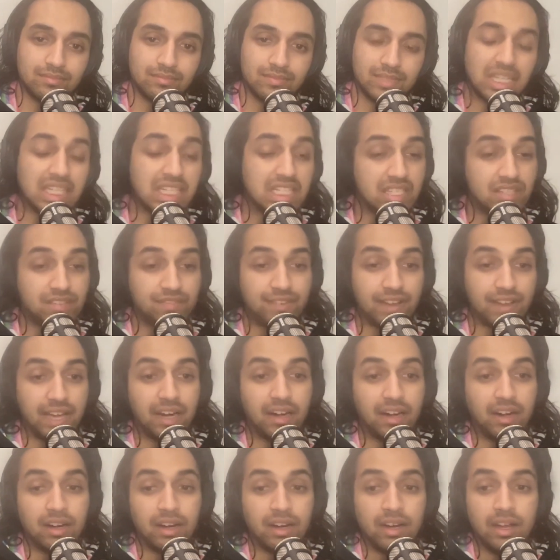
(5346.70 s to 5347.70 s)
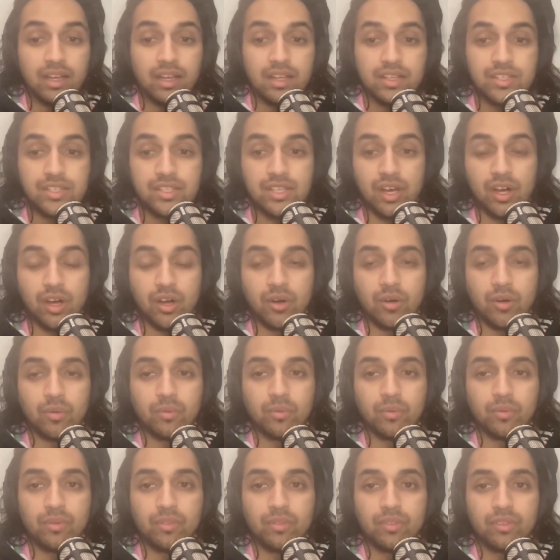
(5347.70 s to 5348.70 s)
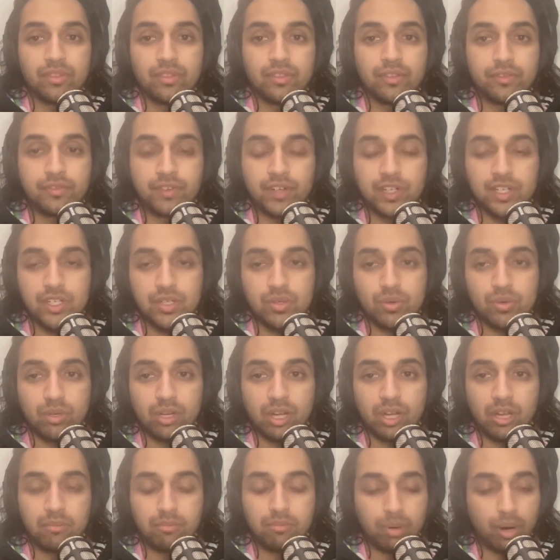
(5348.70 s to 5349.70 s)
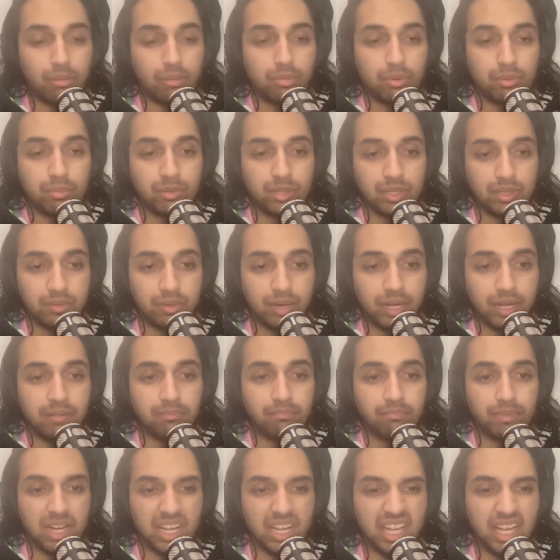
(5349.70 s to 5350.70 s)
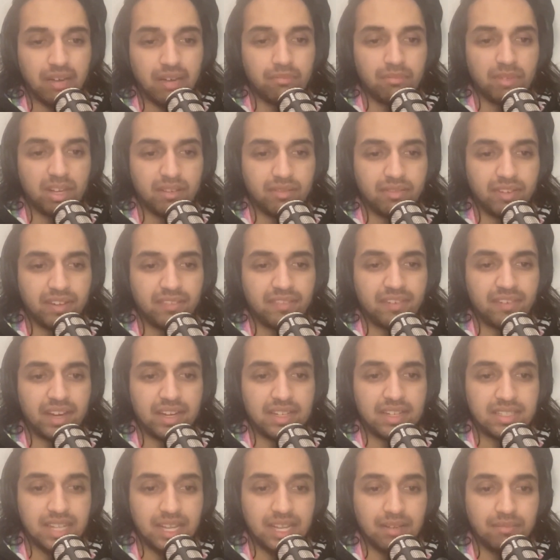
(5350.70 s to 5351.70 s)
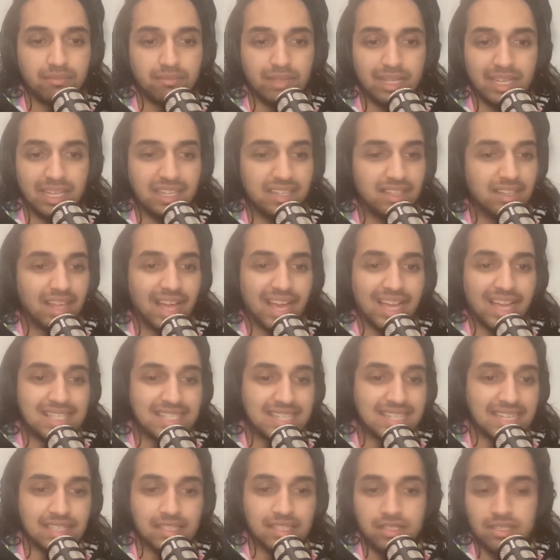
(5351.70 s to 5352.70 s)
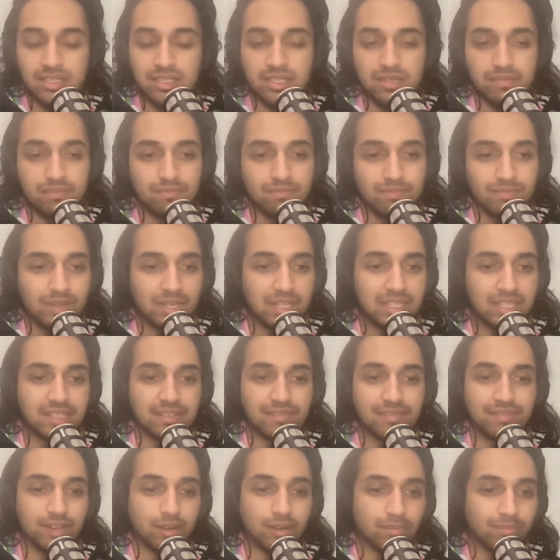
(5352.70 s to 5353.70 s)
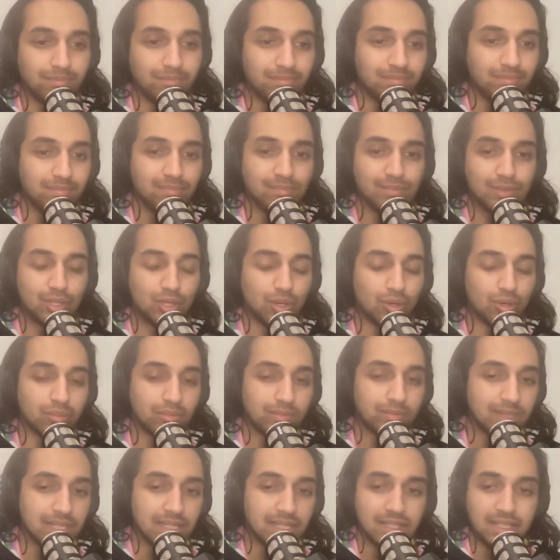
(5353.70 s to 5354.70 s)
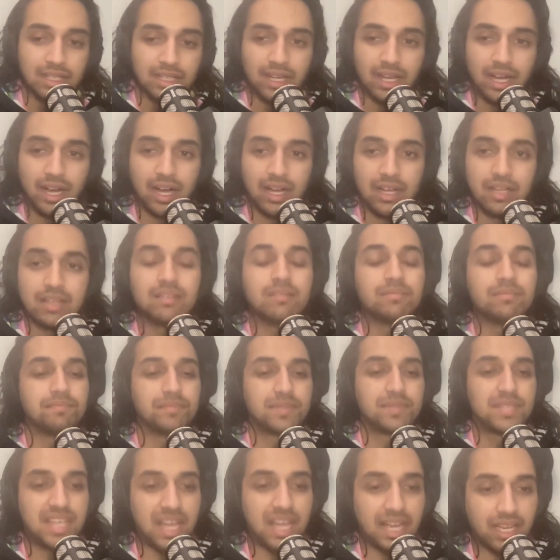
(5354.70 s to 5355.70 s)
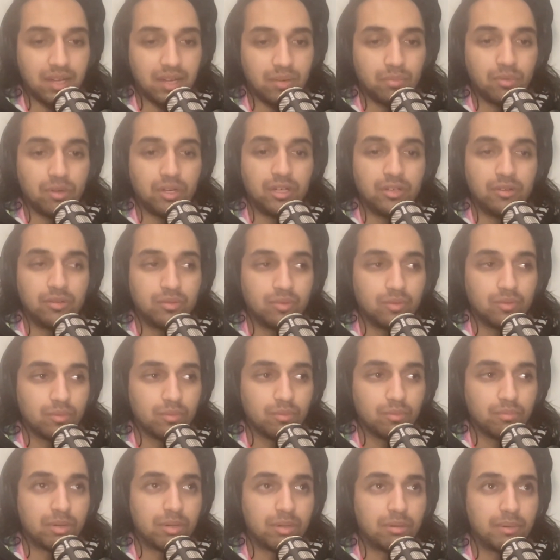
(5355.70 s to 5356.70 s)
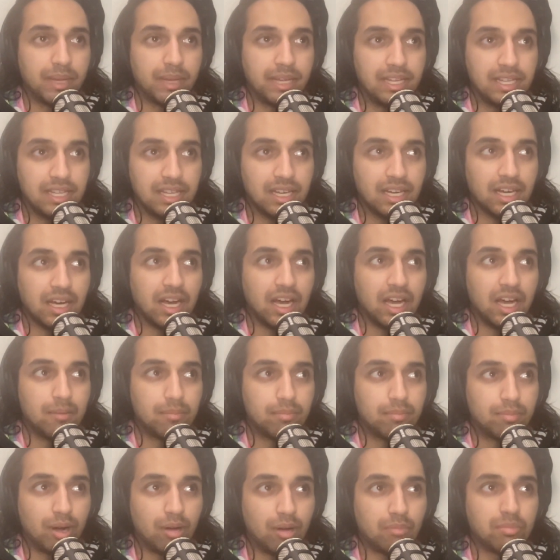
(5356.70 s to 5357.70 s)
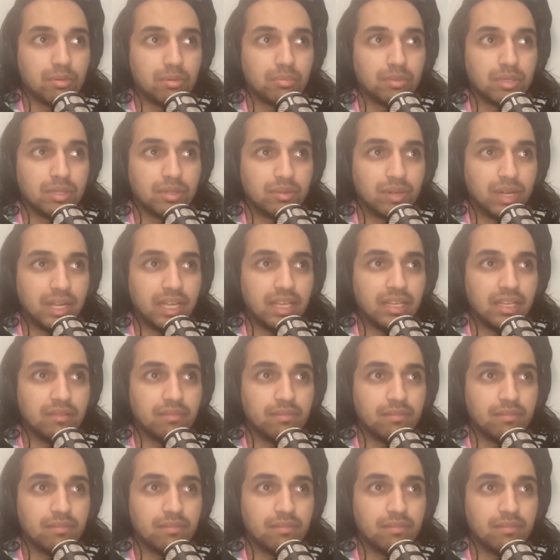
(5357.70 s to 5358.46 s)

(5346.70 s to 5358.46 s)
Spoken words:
That's fair. So the first one I'd probably rate, again, a 5 out of 10. It exists. It's a film. Cool. Second one, Mermaidia, I'd probably rate